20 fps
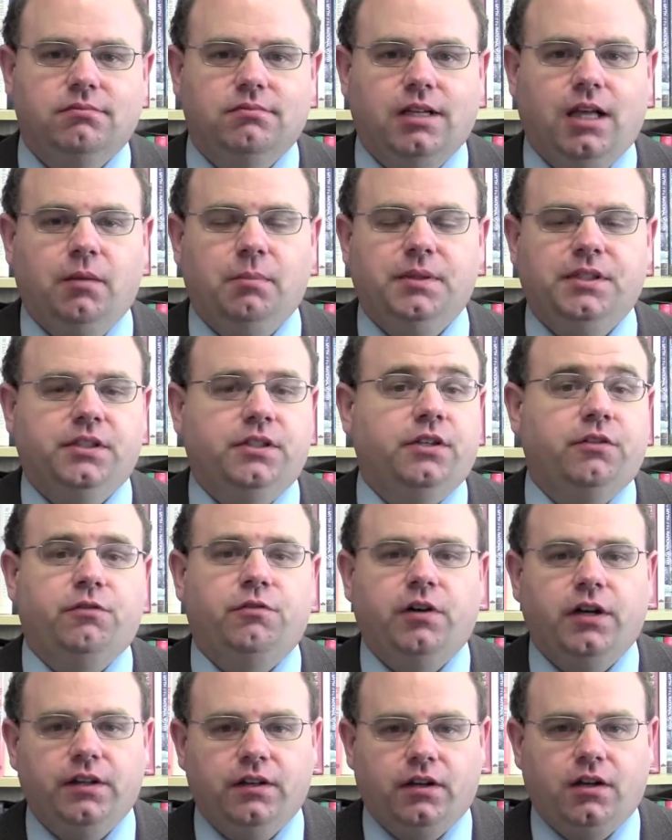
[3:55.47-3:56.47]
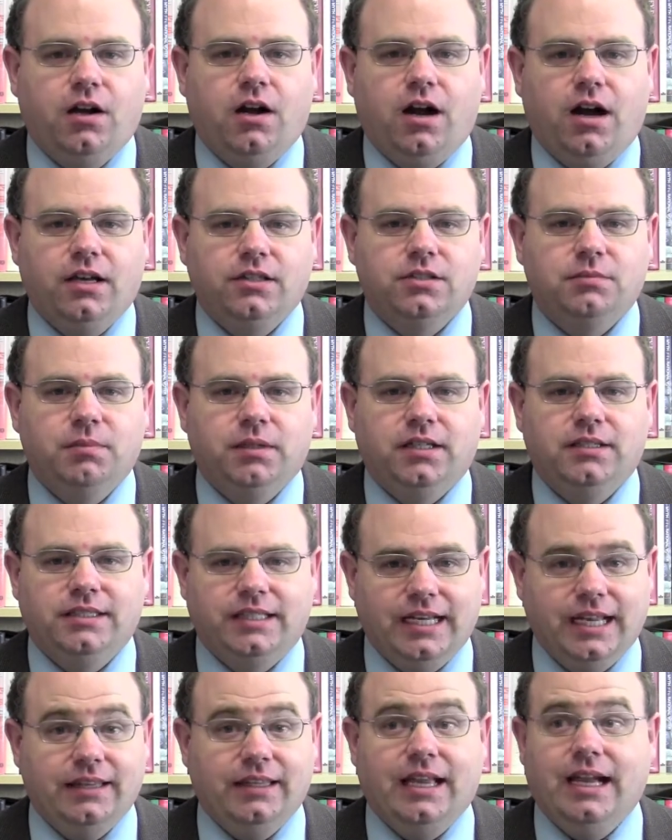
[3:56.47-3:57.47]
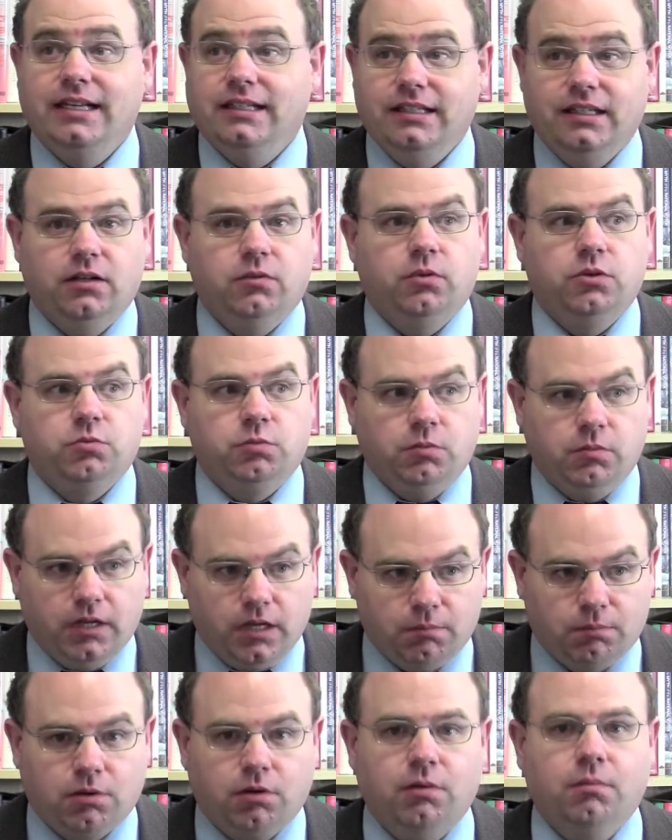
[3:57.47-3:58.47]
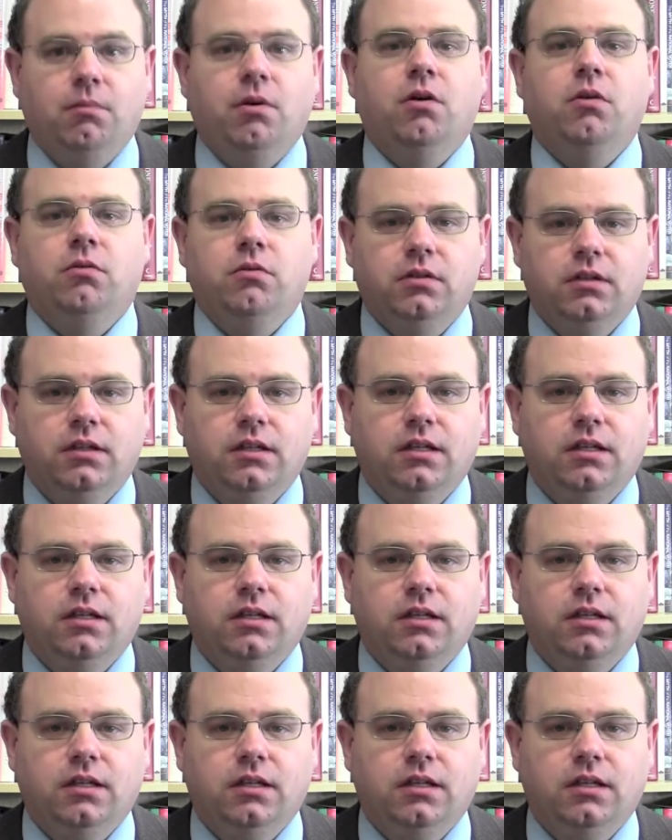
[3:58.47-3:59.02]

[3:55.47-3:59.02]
helping to defray the cost because again the idea was we want to promote